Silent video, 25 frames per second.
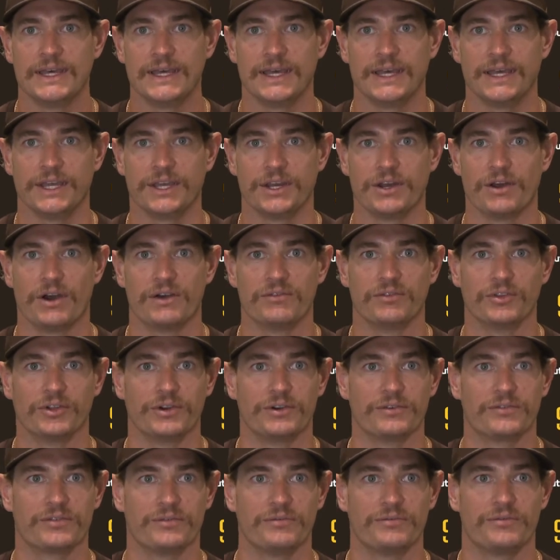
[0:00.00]
and I've
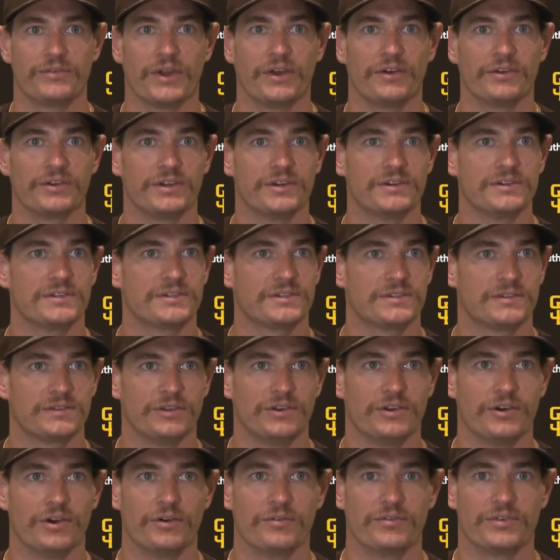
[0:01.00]
learned from failures,
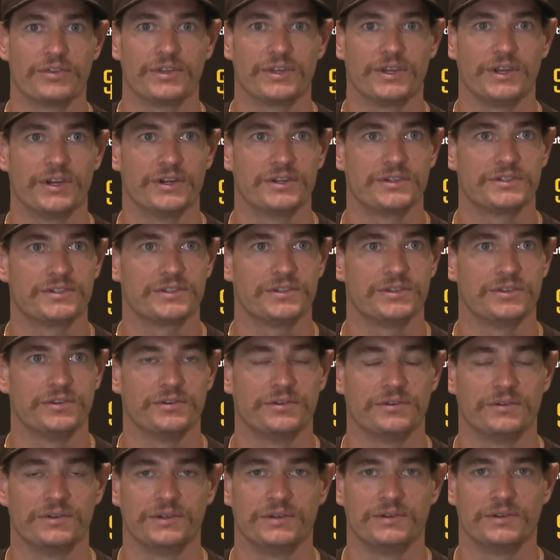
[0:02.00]
over the years
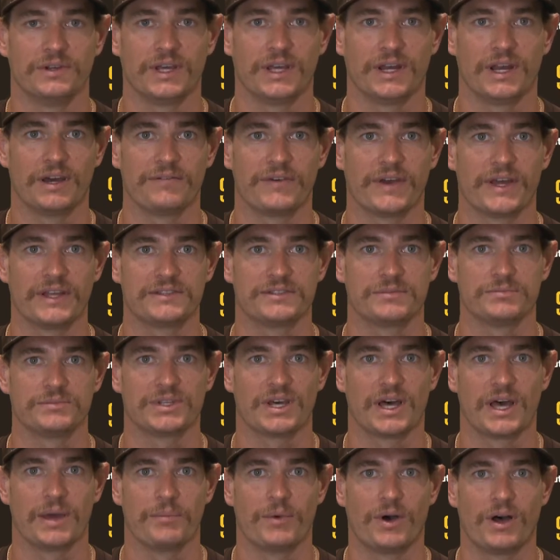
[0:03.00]
too. And I've had some
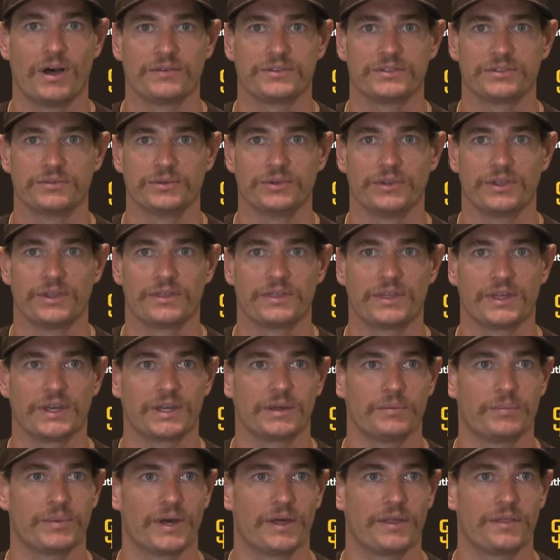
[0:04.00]
time off to really
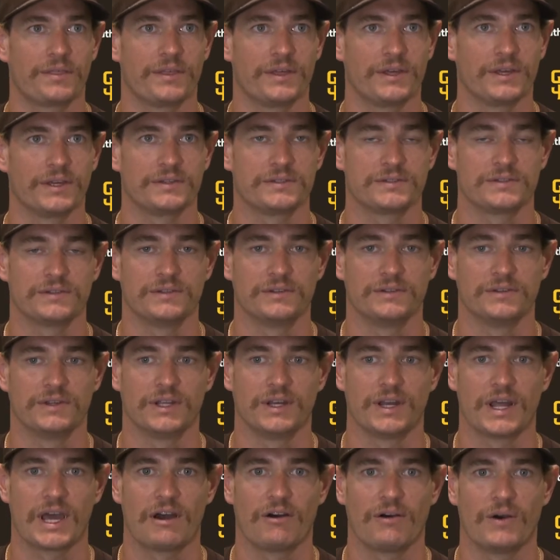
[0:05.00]
think about things
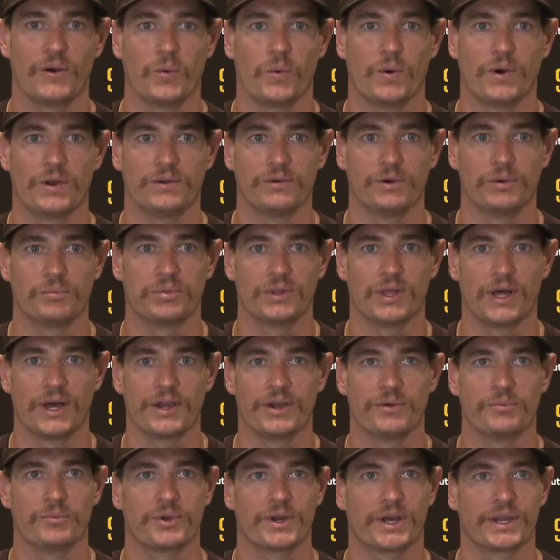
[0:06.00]
and how I want to apply
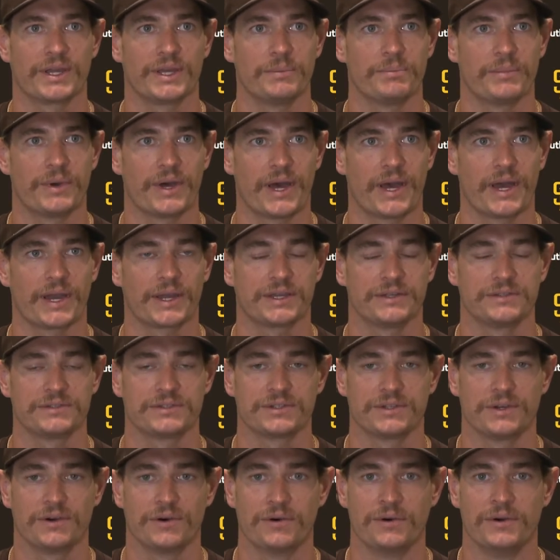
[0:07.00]
them when I get back. And
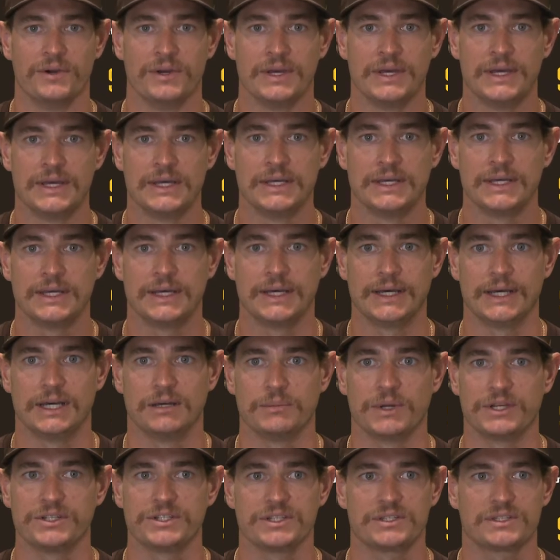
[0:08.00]
so
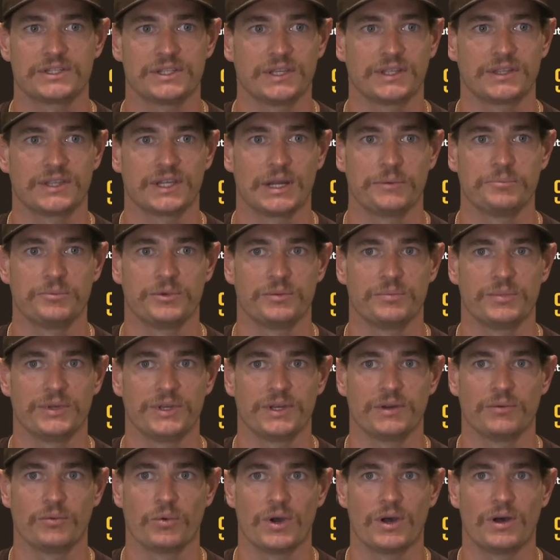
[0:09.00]
I just think that I'm going to
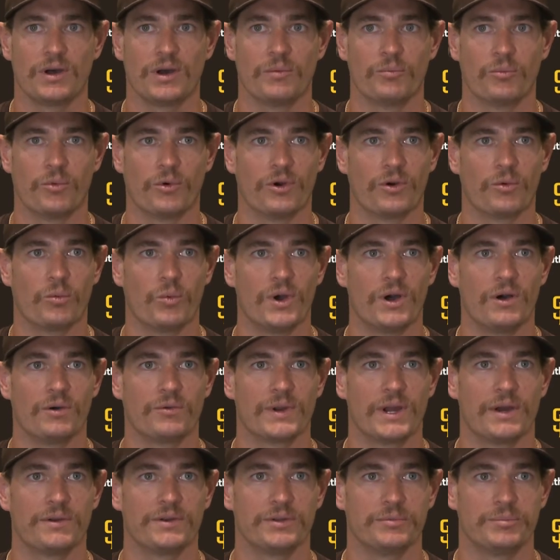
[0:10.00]
be a more
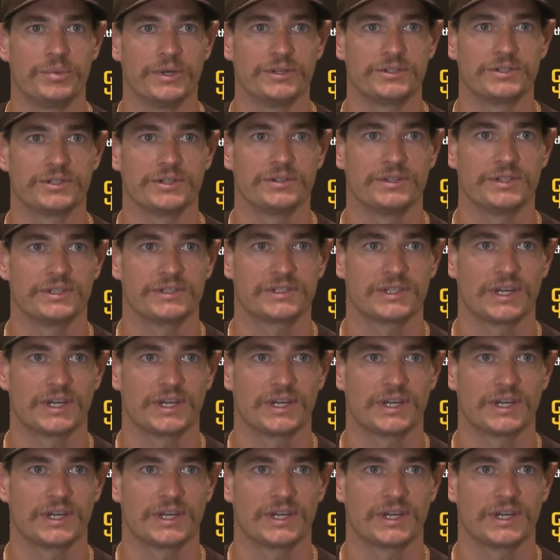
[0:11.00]
well-rounded pitcher this